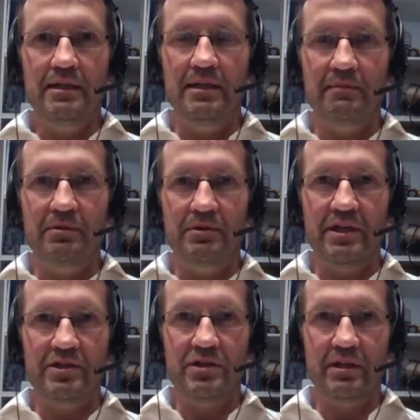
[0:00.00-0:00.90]
their
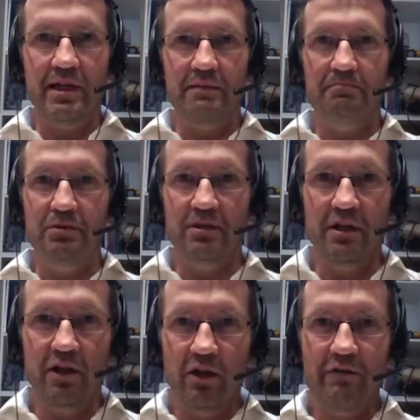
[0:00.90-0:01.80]
potential and put
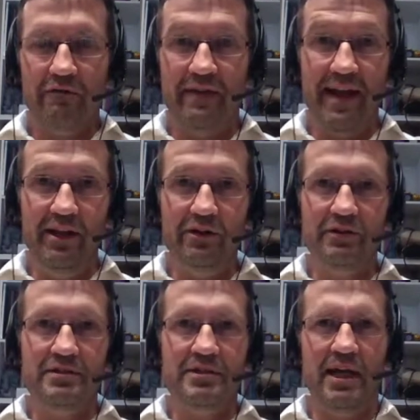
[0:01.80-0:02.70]
a lot of value
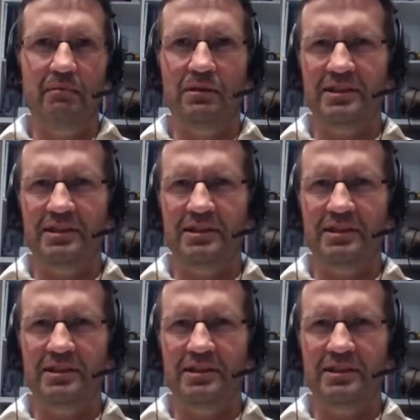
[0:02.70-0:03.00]
on the table.